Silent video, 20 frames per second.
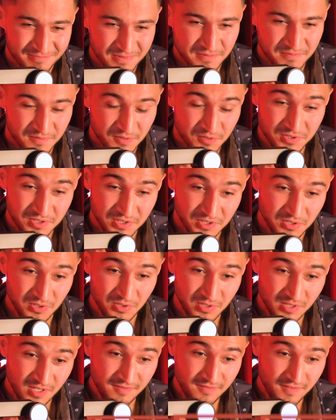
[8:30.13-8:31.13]
before the
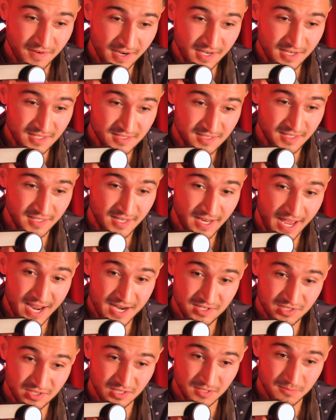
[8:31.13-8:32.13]
coronavirus, and
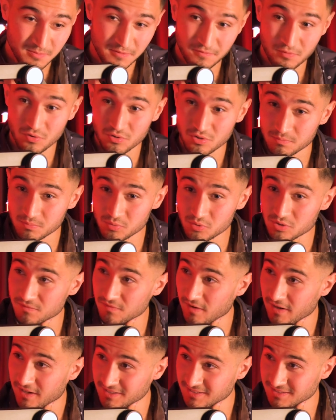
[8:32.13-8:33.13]
actually before the
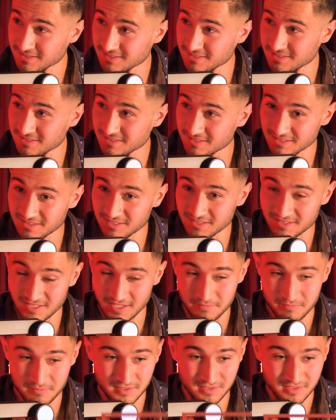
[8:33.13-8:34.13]
bushfires in
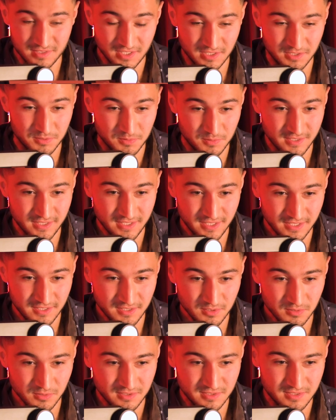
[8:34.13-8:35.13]
December, January, and
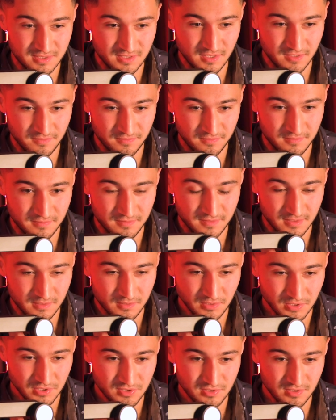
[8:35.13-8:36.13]
all this stuff here
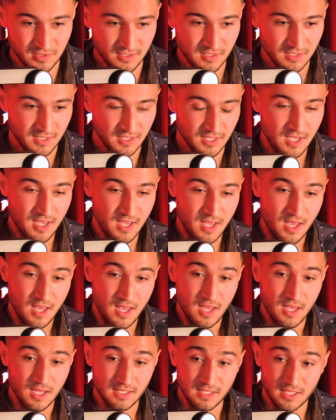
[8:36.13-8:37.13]
in Australia.
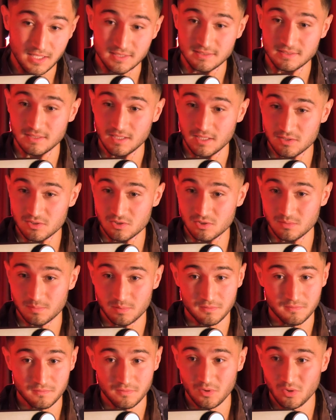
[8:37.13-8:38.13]
Yes, I used to
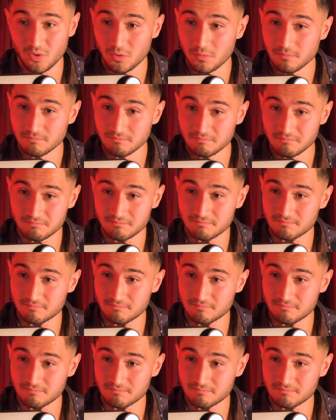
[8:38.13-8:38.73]
perform